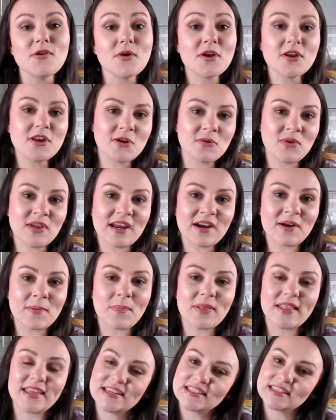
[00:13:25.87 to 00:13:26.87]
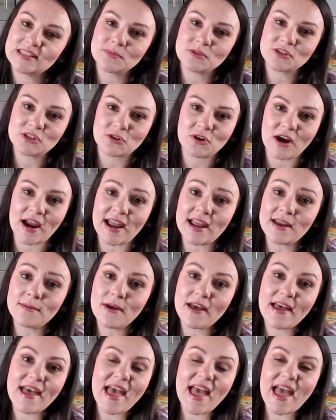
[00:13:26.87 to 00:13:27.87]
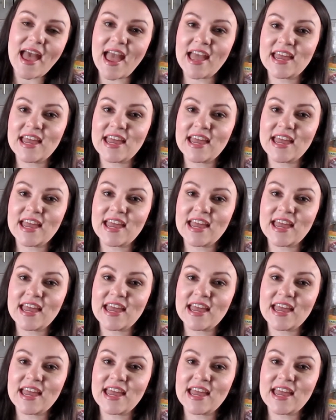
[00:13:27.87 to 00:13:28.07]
If you are new here, please subscribe,